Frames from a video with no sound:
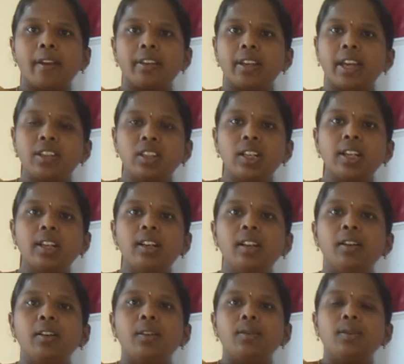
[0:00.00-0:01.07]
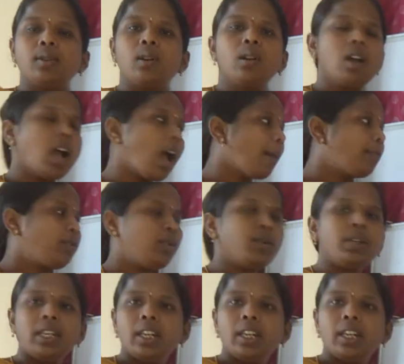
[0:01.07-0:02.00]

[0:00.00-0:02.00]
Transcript: Yeah children? So up to